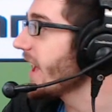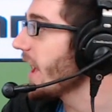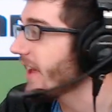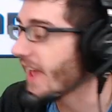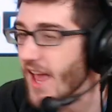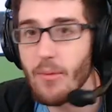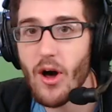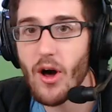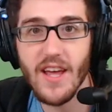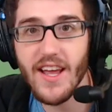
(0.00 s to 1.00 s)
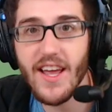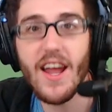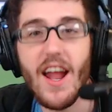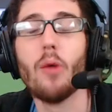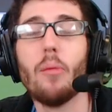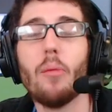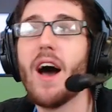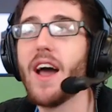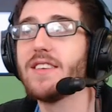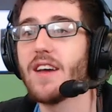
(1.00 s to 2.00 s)
my game, I'll take it. I don't
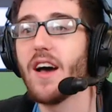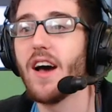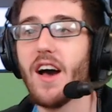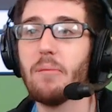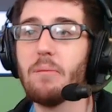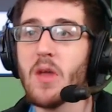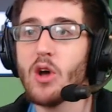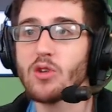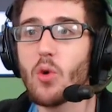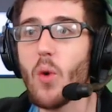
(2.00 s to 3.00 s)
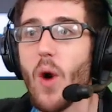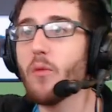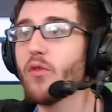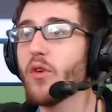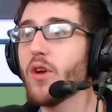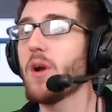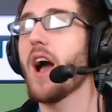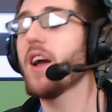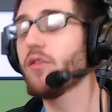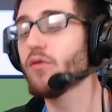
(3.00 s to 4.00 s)
mind. So I
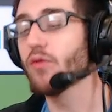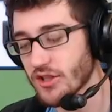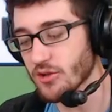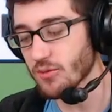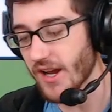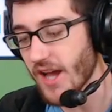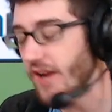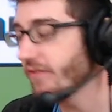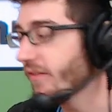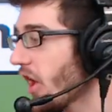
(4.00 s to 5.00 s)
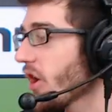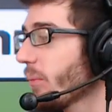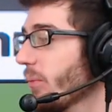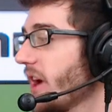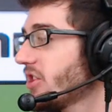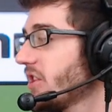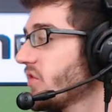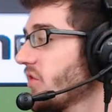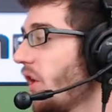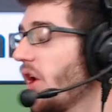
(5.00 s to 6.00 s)
really just want to kind of get our
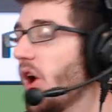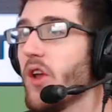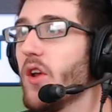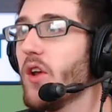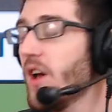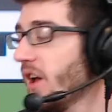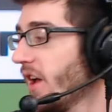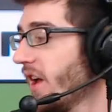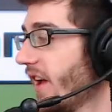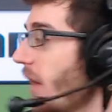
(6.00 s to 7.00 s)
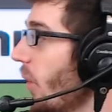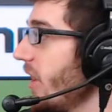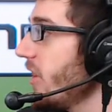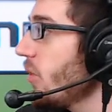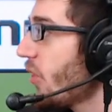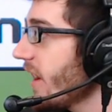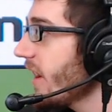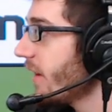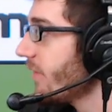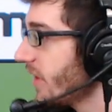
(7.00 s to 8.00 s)
impressions on what you think
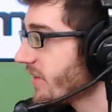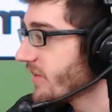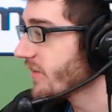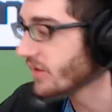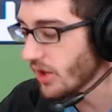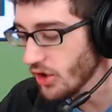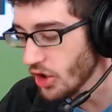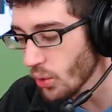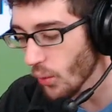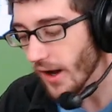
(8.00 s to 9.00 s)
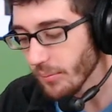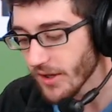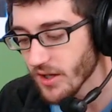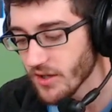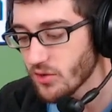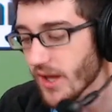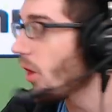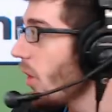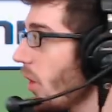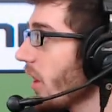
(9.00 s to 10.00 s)
of the new one, because you can
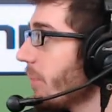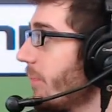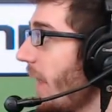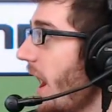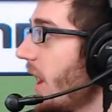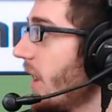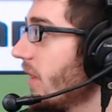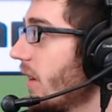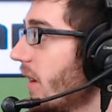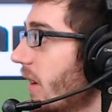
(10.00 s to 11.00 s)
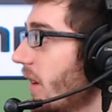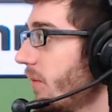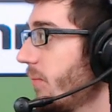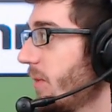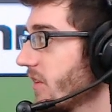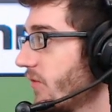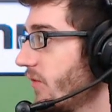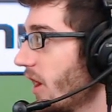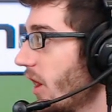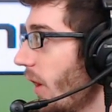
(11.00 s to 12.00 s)
no longer buy the PS
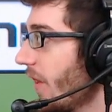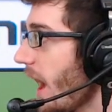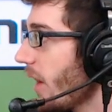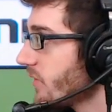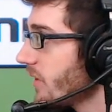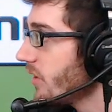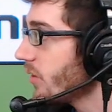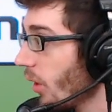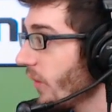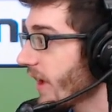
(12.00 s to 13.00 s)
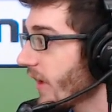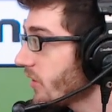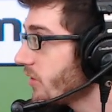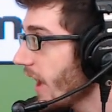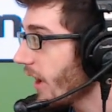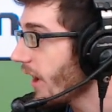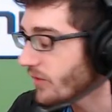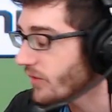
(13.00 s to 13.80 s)
Vita 1000. You can only get the 2000.